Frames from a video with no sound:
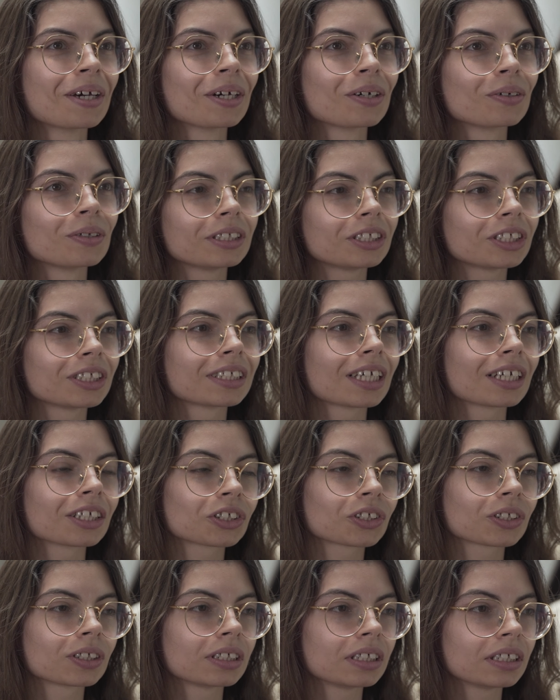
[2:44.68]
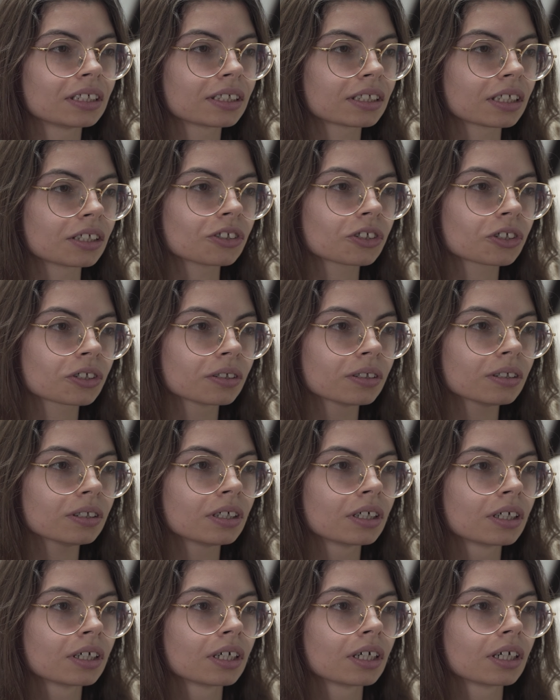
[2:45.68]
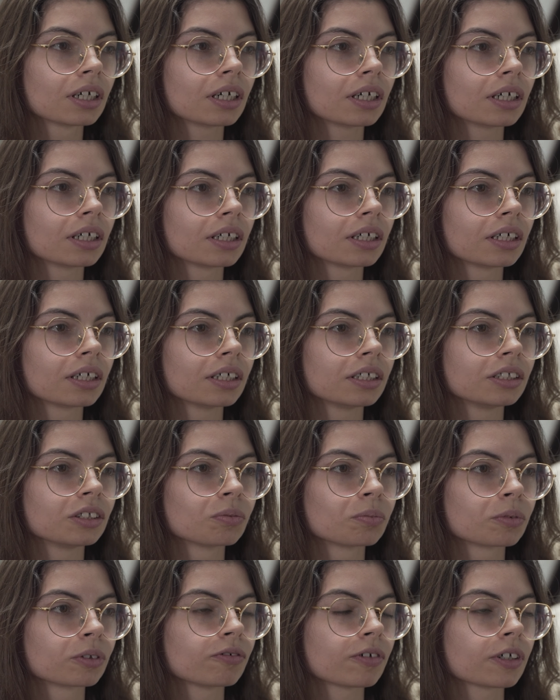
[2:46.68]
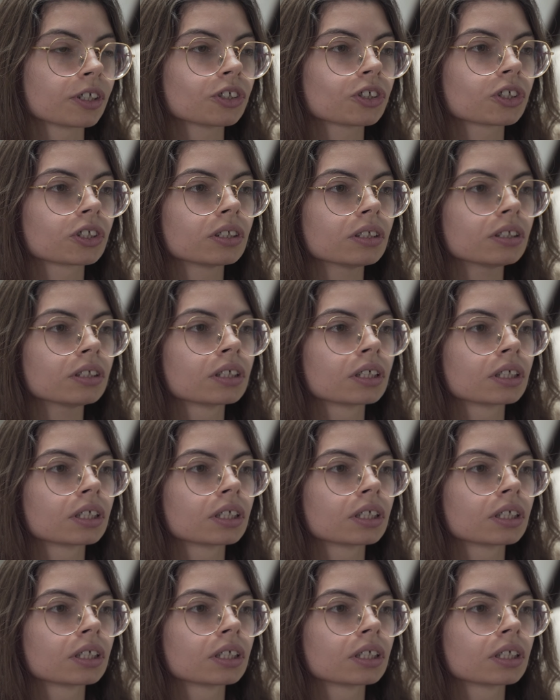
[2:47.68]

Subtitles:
which is actually essential in the profession.